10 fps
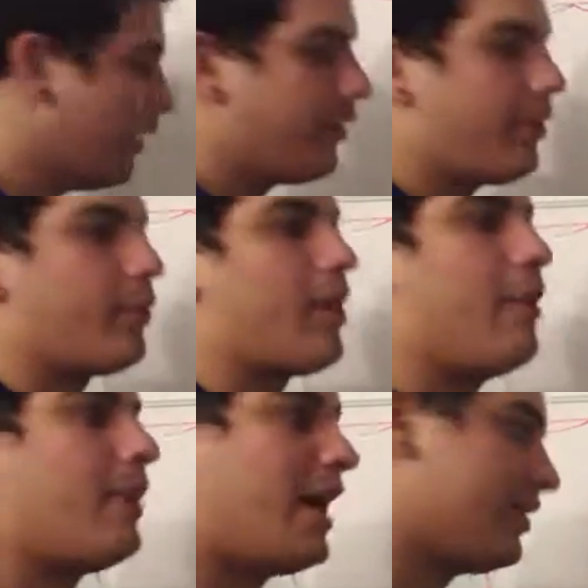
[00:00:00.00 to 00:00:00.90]

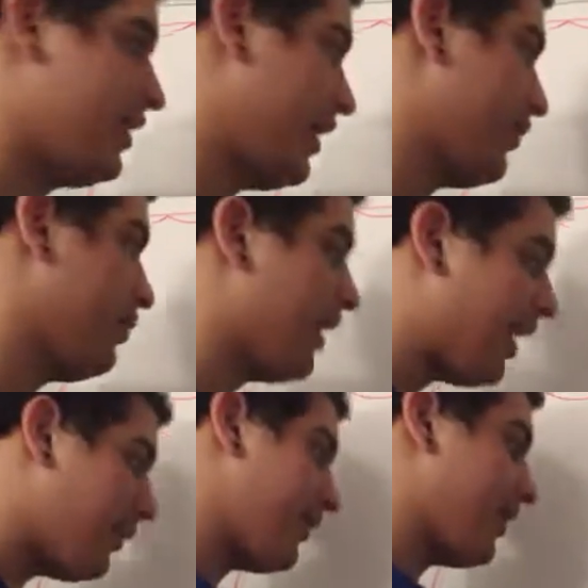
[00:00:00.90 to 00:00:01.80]
thromboxane A2. Now
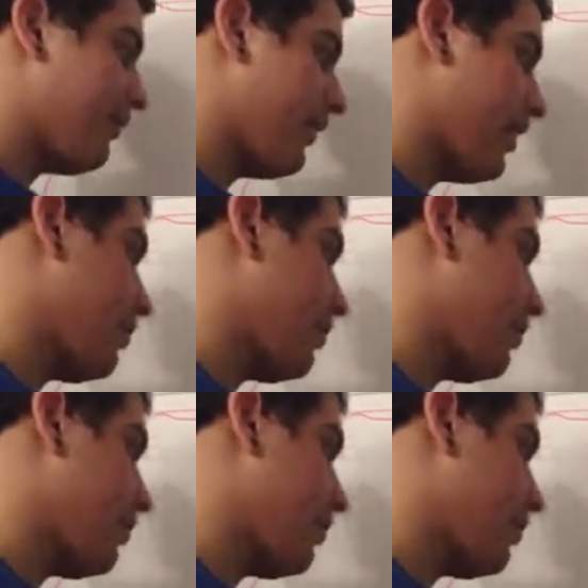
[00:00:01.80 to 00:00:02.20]
we just got to figure